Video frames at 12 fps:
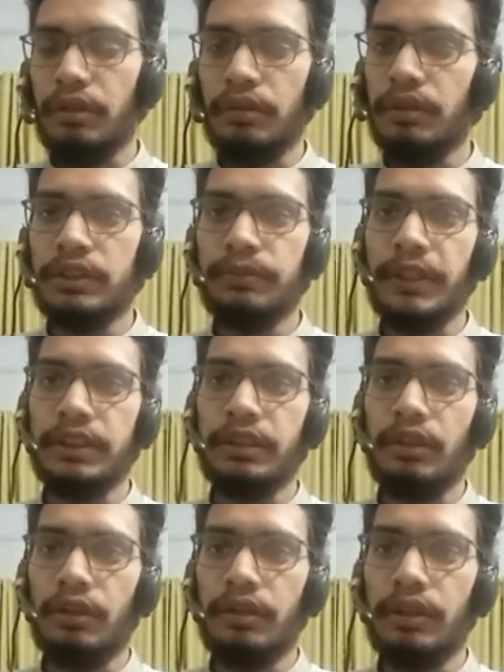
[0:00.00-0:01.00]
is
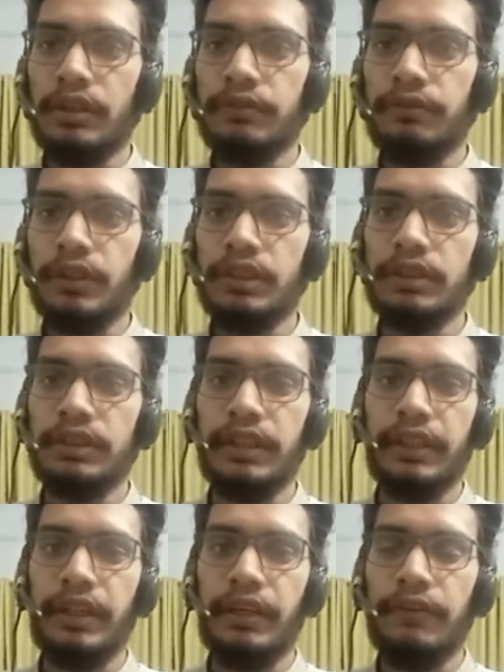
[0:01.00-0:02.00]
present on this first
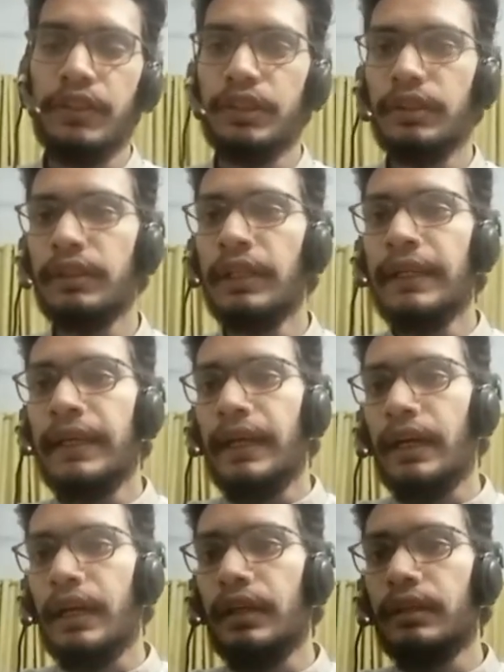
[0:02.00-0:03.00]
standard deviation.
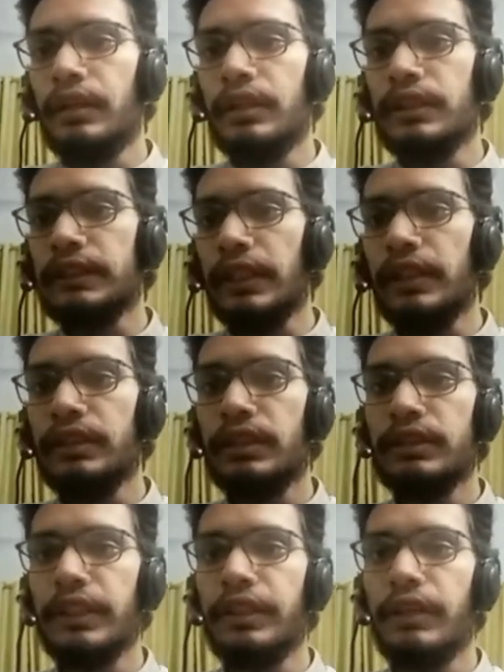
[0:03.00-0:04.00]
And in the
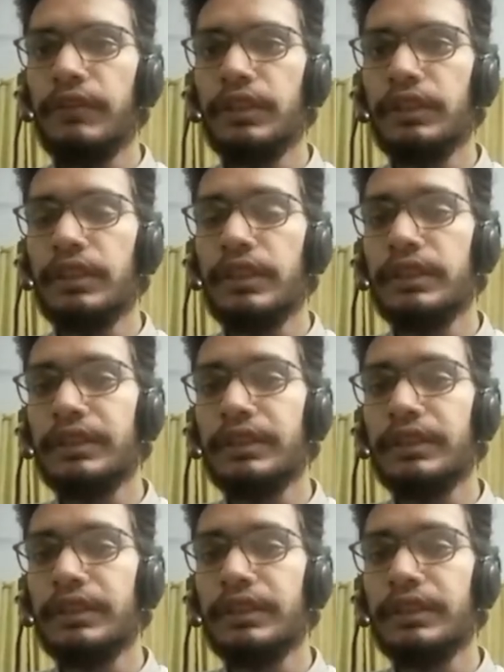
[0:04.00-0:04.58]
second standard deviation, there is